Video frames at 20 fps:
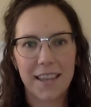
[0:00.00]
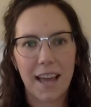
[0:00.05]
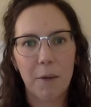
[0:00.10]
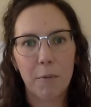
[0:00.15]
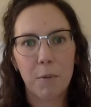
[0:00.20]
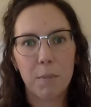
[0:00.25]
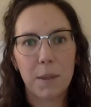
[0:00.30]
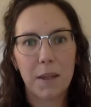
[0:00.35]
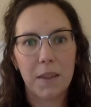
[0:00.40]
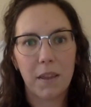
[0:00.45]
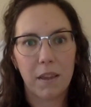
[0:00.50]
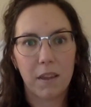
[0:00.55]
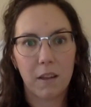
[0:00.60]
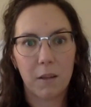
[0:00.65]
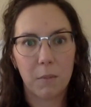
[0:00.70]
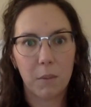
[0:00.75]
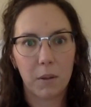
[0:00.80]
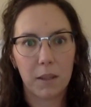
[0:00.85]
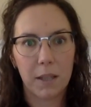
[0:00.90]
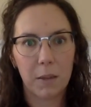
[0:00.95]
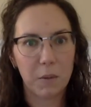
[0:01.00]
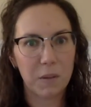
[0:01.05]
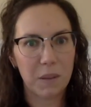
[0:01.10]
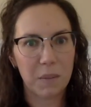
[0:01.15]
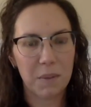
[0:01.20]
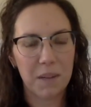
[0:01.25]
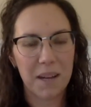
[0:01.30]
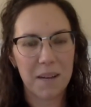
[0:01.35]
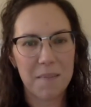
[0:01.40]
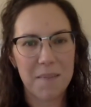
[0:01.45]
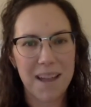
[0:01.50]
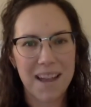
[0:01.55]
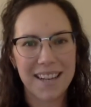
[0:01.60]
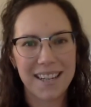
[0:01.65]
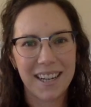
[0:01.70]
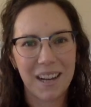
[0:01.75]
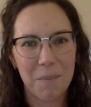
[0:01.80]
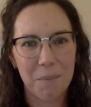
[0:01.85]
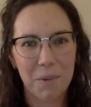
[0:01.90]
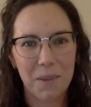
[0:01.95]
That would be the thermal equilibrium,
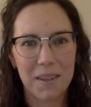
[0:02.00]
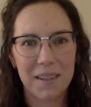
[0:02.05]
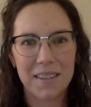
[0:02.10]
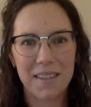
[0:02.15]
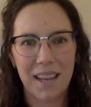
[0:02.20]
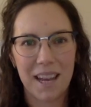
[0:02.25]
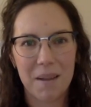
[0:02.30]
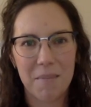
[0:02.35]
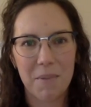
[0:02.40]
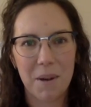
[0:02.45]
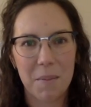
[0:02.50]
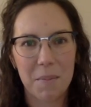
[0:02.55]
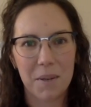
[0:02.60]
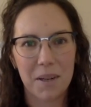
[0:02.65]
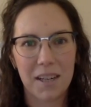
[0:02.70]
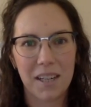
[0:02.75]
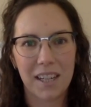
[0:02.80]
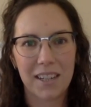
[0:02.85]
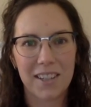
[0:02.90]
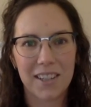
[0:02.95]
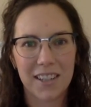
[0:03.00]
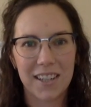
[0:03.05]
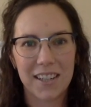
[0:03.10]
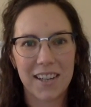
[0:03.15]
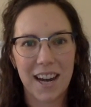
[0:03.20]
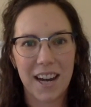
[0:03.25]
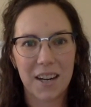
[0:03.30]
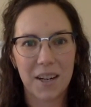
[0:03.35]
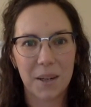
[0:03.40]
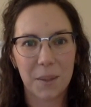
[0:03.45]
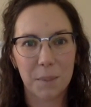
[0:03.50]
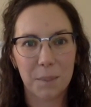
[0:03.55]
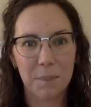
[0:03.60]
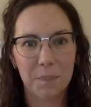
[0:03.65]
ending up with the same number in each container.